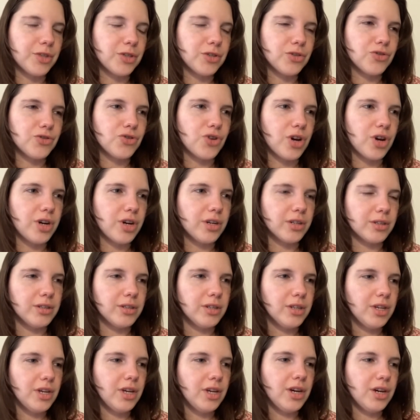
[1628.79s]
strong
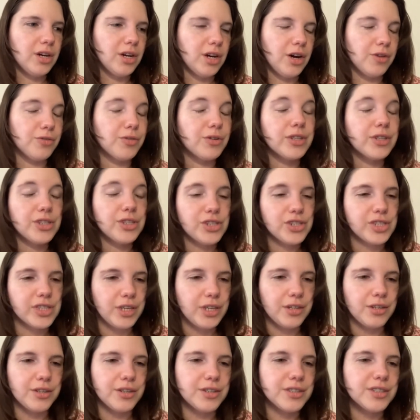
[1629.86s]
uh, religious
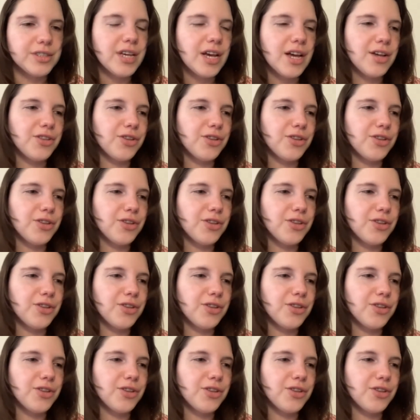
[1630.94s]
leaders.